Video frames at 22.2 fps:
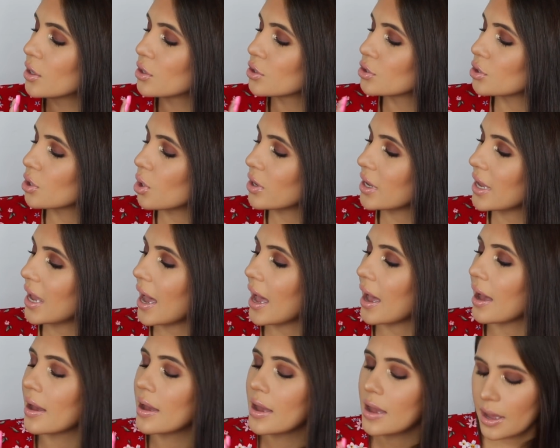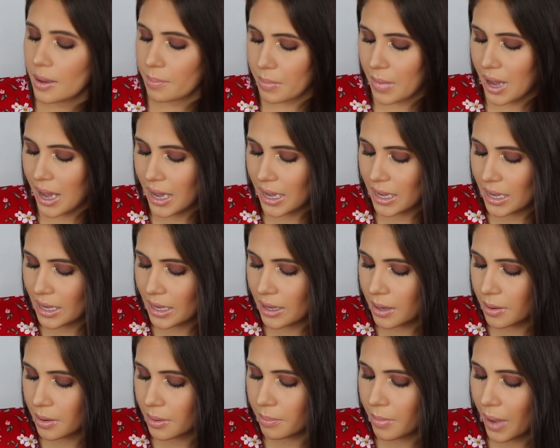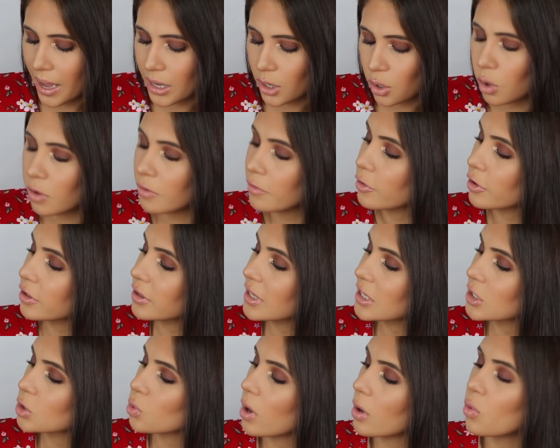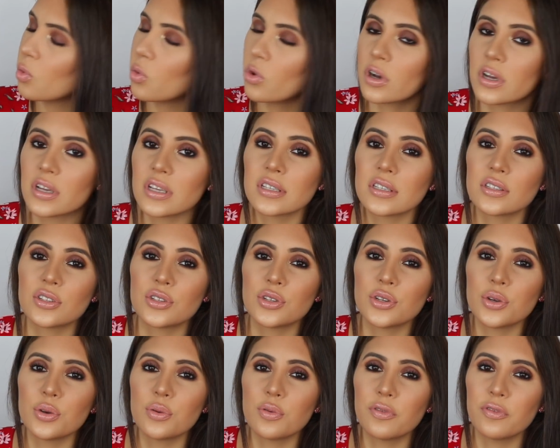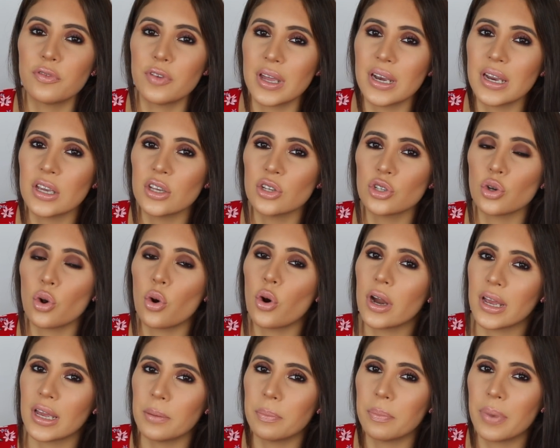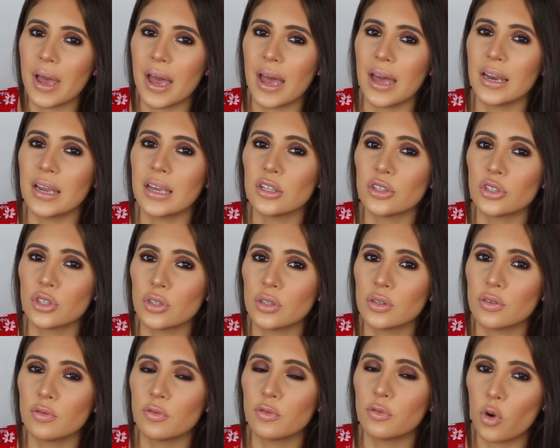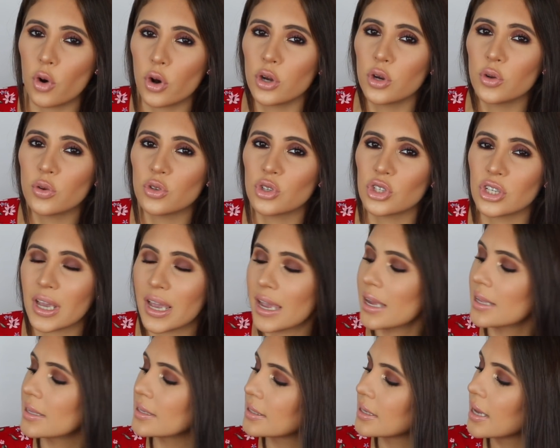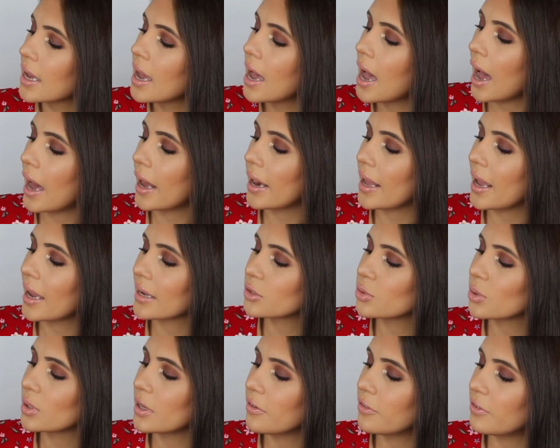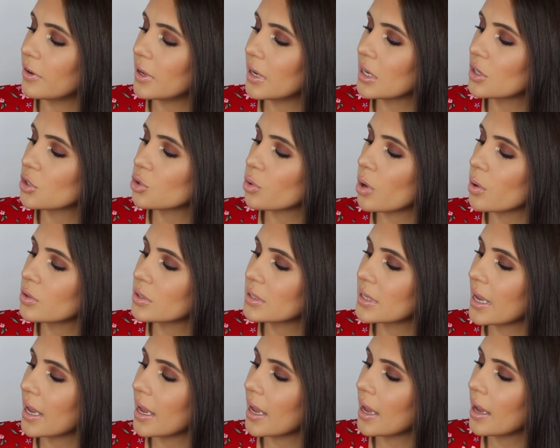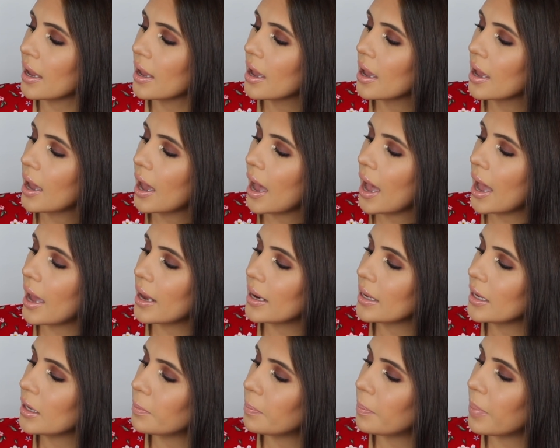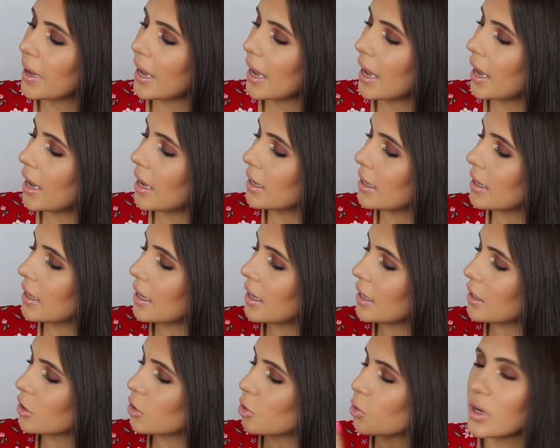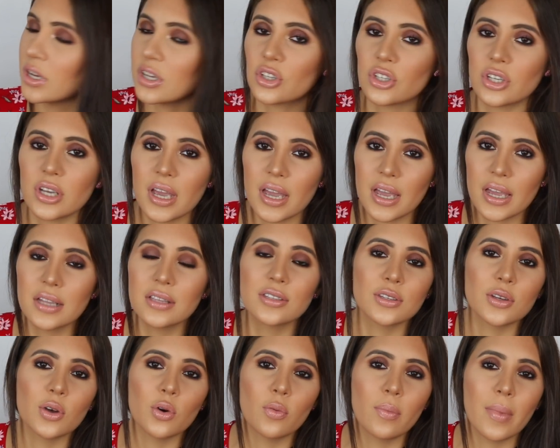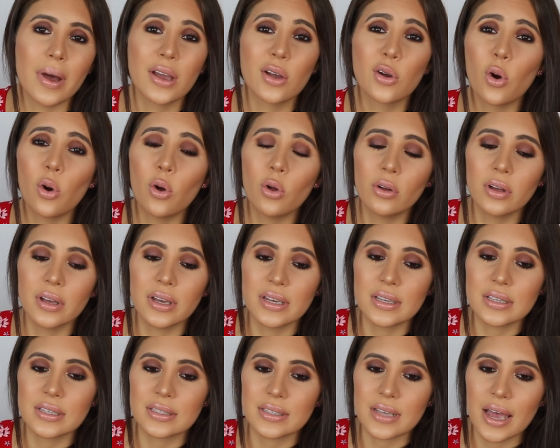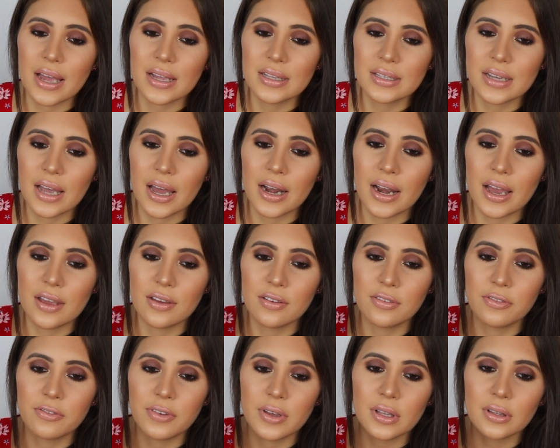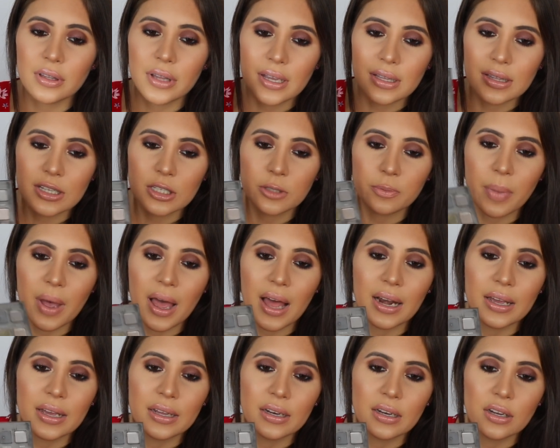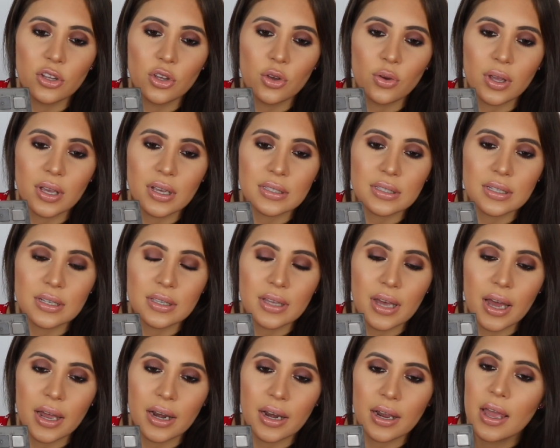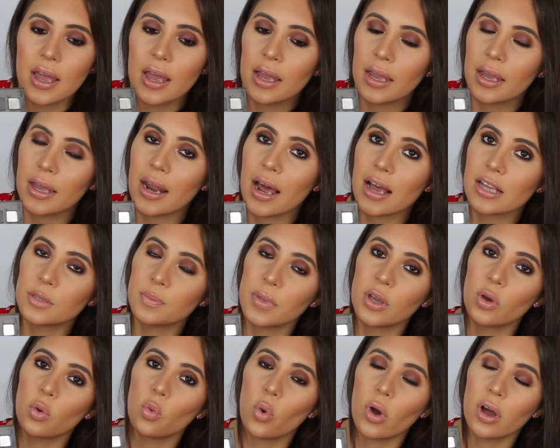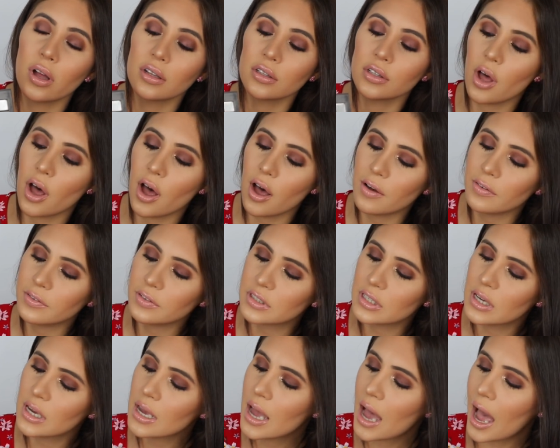So yeah, my goal for this one was to finish or hit pan in 4 new shades, and I actually finished Rosé and hit pan in 3 shades. So my goal is set, and I feel like this palette, you can see that it has been well loved.